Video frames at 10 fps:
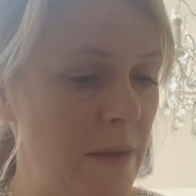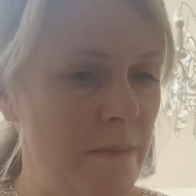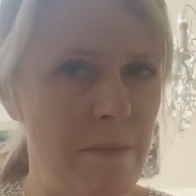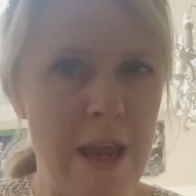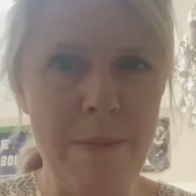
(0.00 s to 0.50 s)

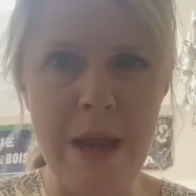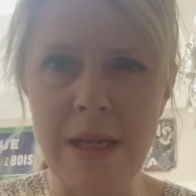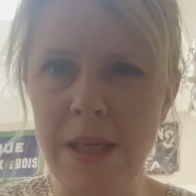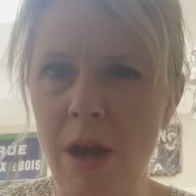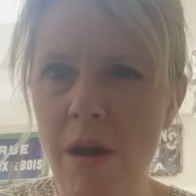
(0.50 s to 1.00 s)
Maybe
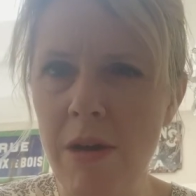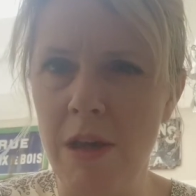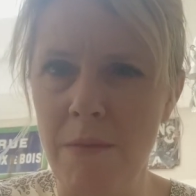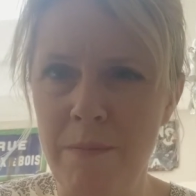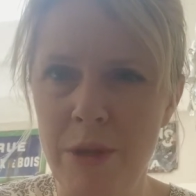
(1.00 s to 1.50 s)
it's an
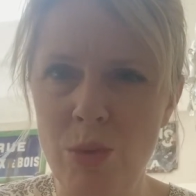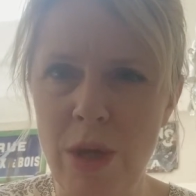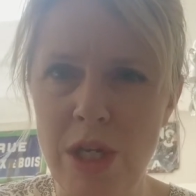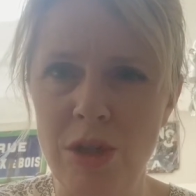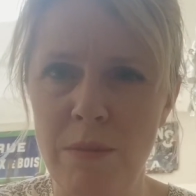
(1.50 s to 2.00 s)
argument
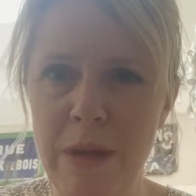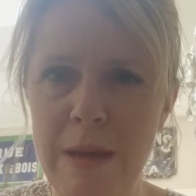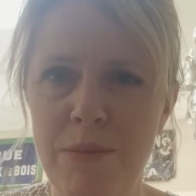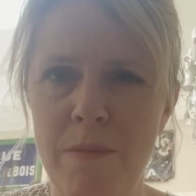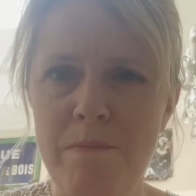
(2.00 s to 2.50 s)
between two
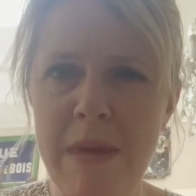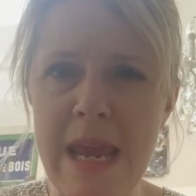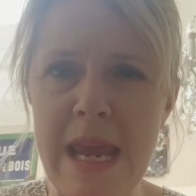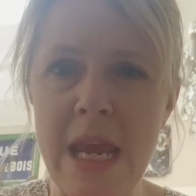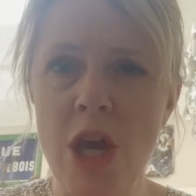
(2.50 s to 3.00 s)
people,
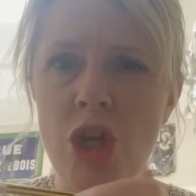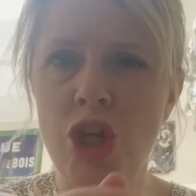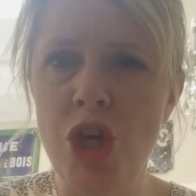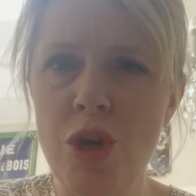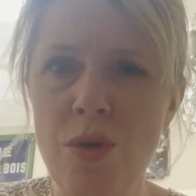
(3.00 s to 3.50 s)
me,
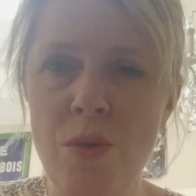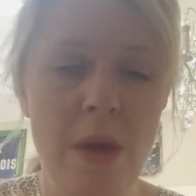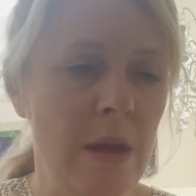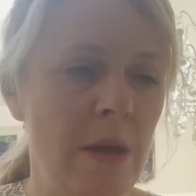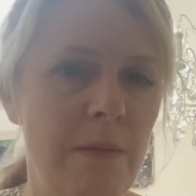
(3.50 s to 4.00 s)
you.